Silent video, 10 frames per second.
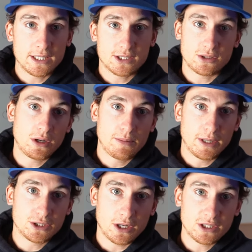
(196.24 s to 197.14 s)
slow down
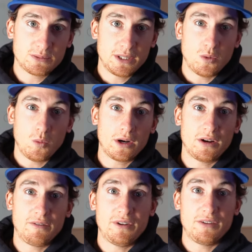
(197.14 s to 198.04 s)
my shutter speed to
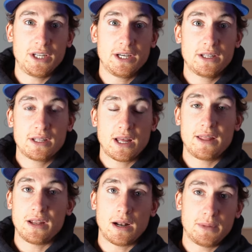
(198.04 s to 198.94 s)
1/50th,
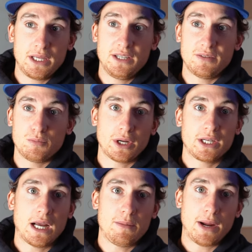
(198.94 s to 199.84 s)
and then I'm even
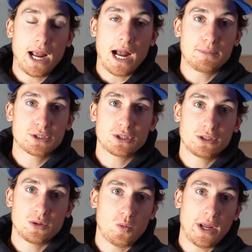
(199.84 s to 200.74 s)
bringing down my
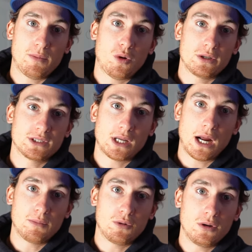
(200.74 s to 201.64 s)
aperture to way more
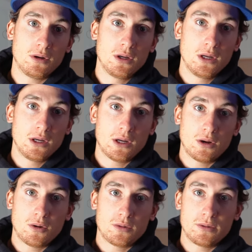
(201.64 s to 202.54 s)
desirable
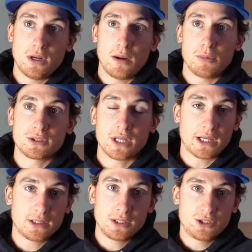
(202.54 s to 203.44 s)
numbers,
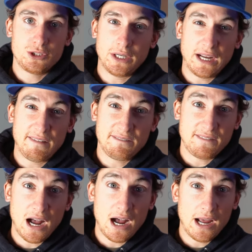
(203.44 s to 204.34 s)
like shooting at
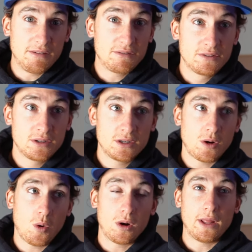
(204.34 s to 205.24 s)
5
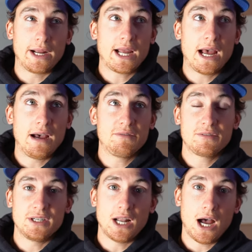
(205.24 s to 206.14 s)
or like
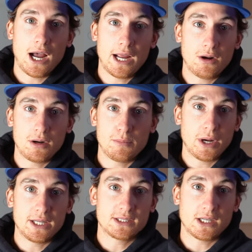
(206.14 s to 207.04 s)
f9 on a
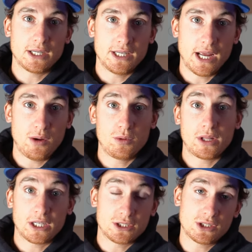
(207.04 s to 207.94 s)
bright and sunny day with
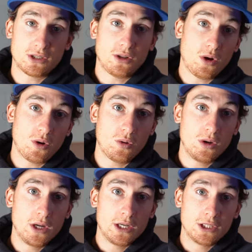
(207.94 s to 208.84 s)
like a
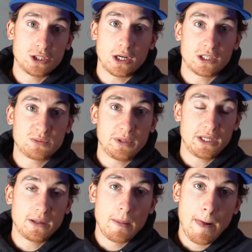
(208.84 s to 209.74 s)
slow shutter
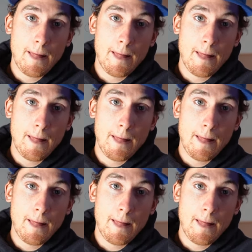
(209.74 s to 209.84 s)
speed.